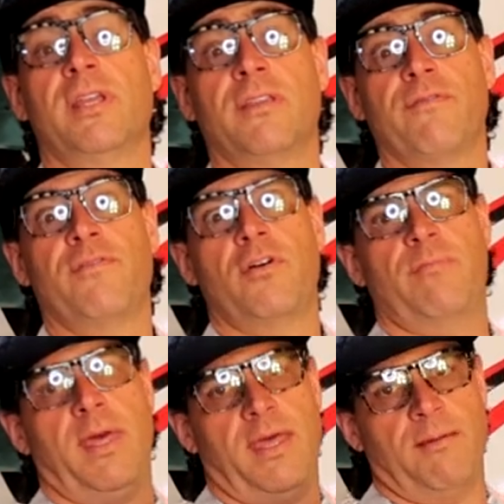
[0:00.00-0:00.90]
you get the
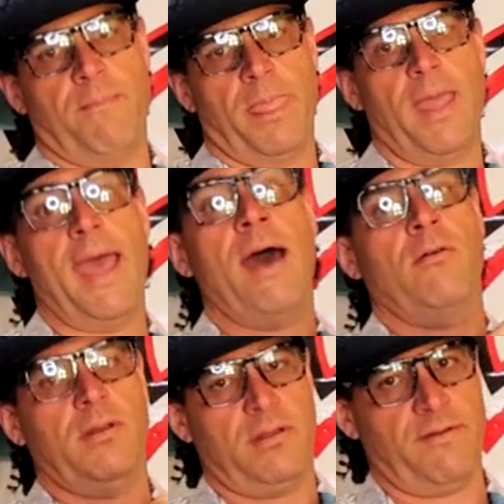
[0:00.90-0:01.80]
footbed
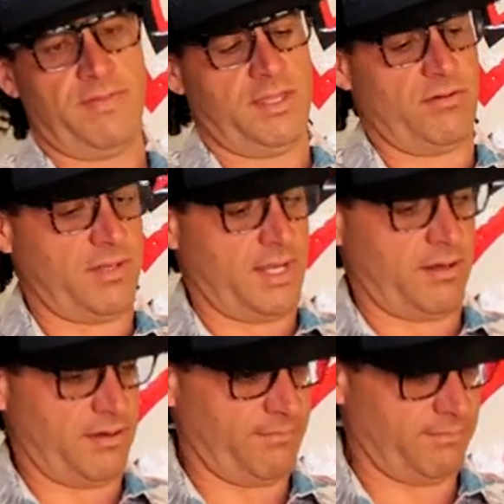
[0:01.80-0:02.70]
out of the inner liner.